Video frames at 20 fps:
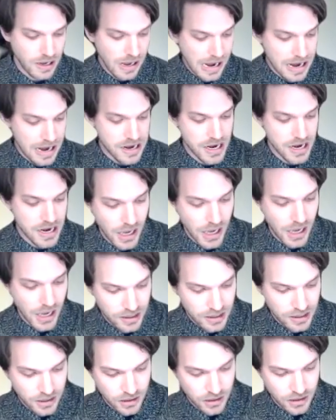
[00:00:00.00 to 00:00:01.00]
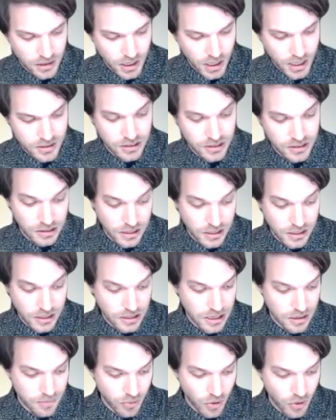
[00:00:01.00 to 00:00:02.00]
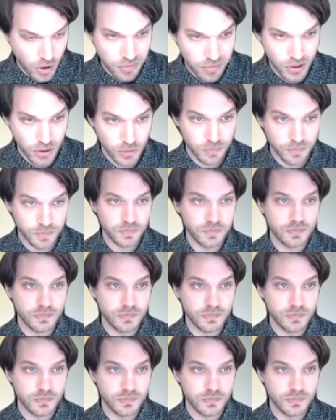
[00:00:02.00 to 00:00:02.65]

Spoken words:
indicating that it's clearly a problem